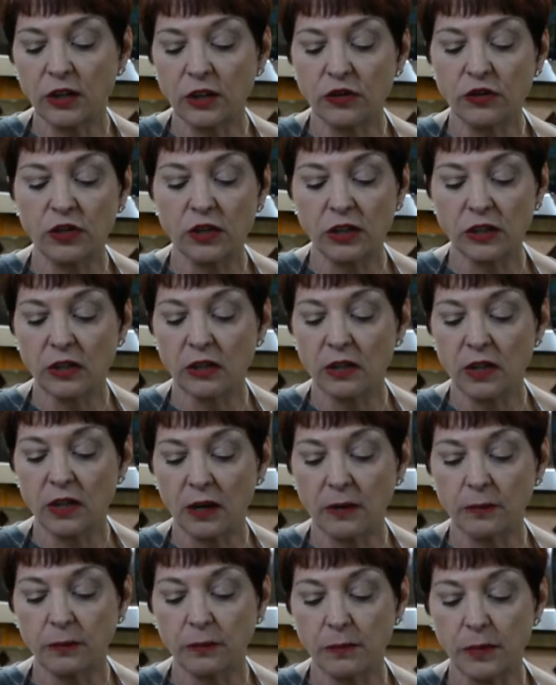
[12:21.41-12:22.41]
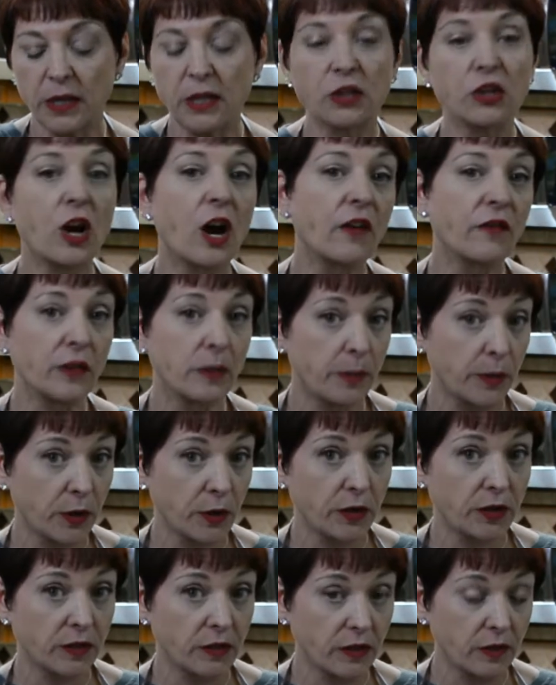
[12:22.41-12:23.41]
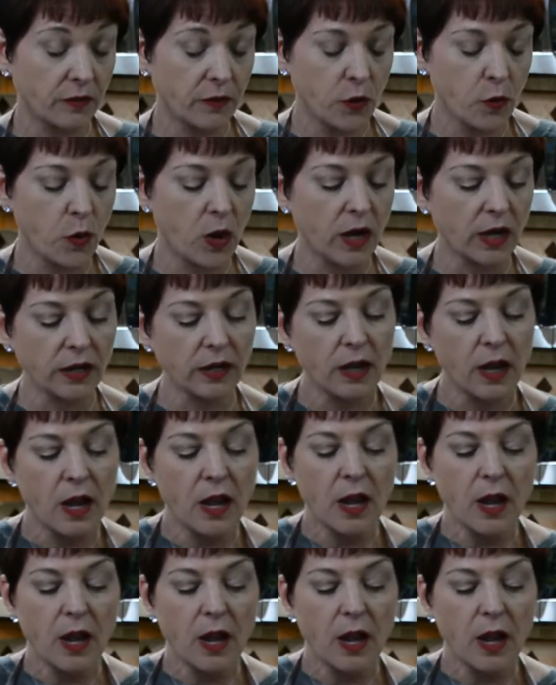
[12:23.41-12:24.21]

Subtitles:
You can just be a toffee purist if you want.